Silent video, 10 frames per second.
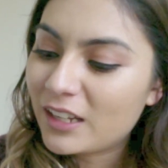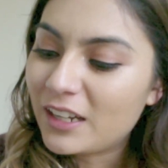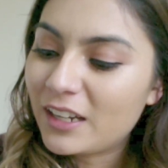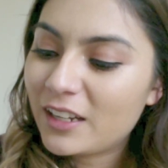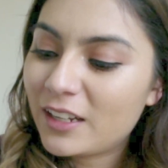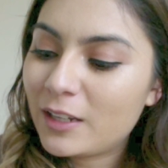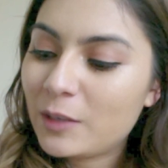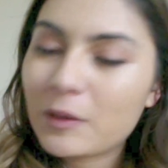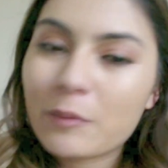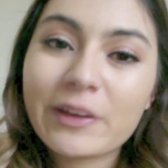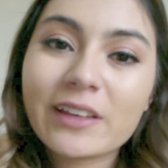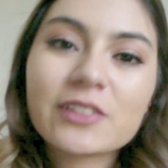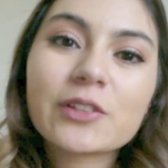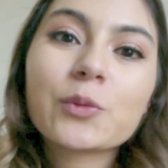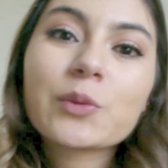I
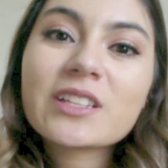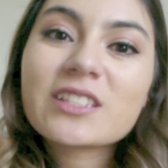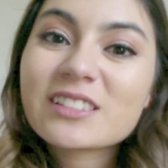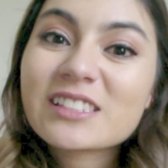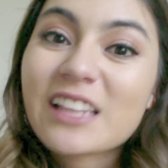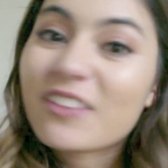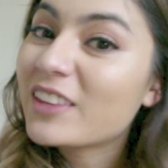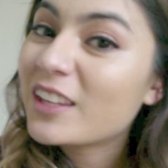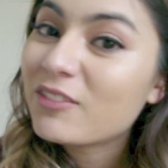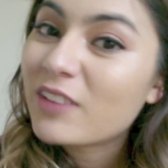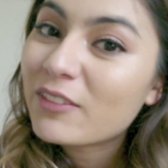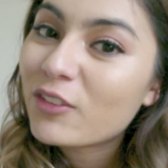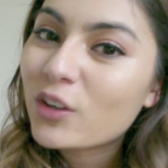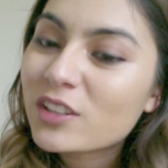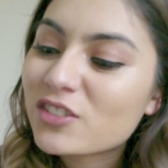passed with 75
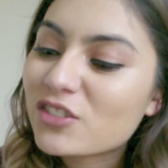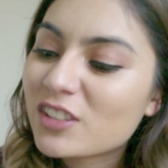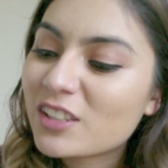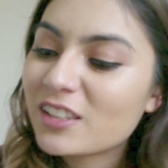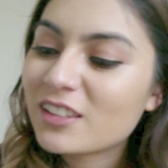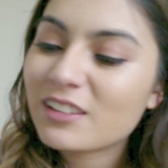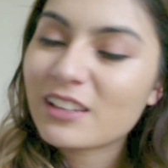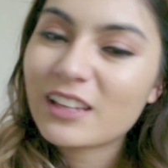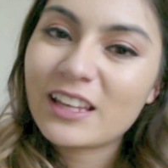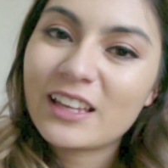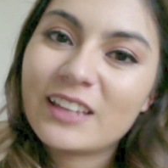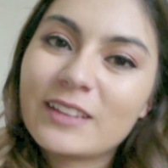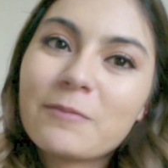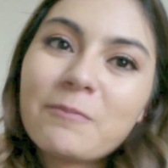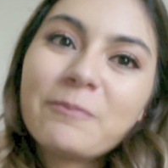questions,
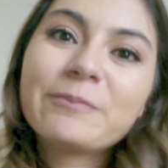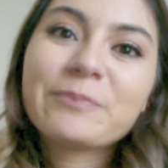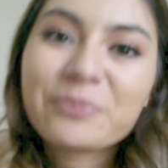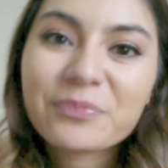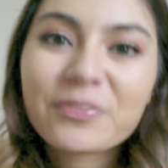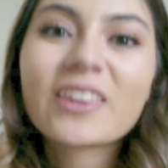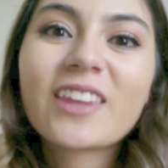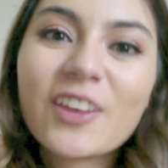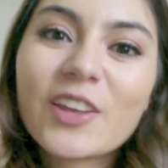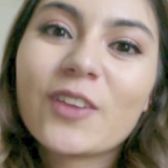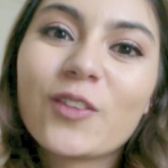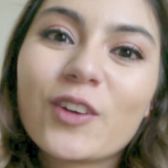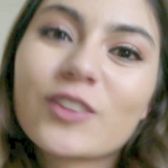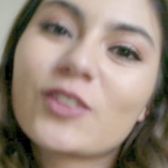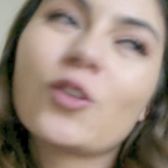and it
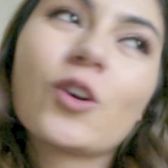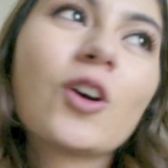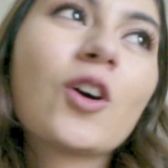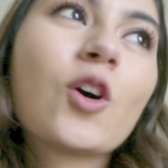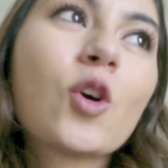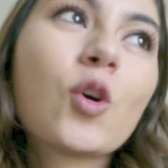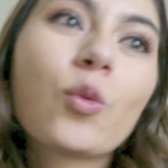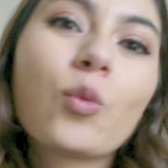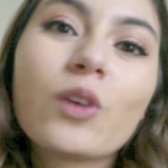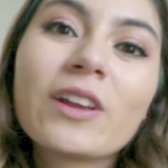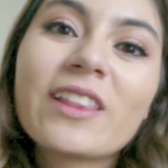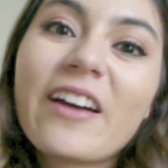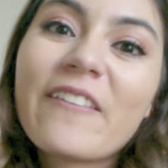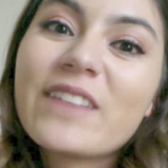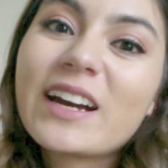was one
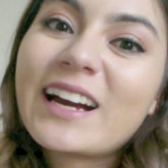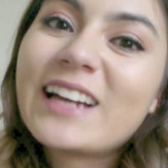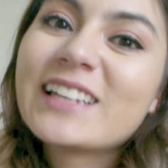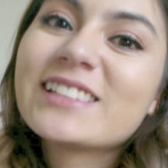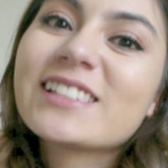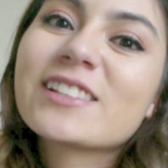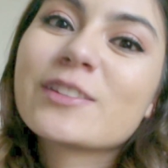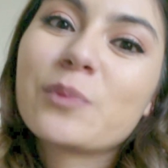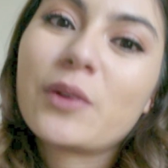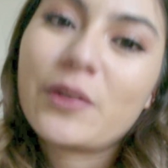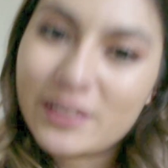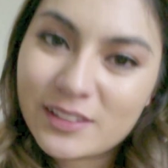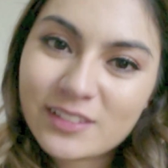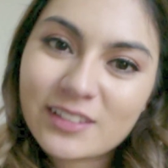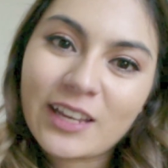of a kind
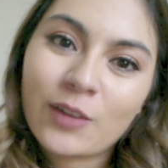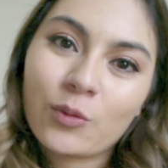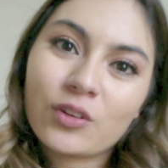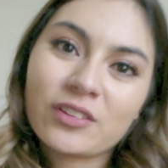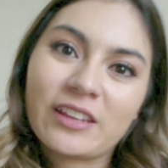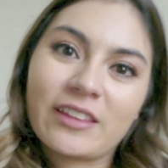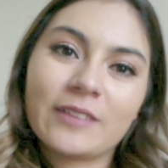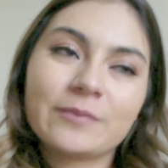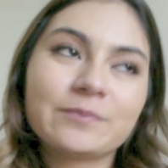experience. I will say that.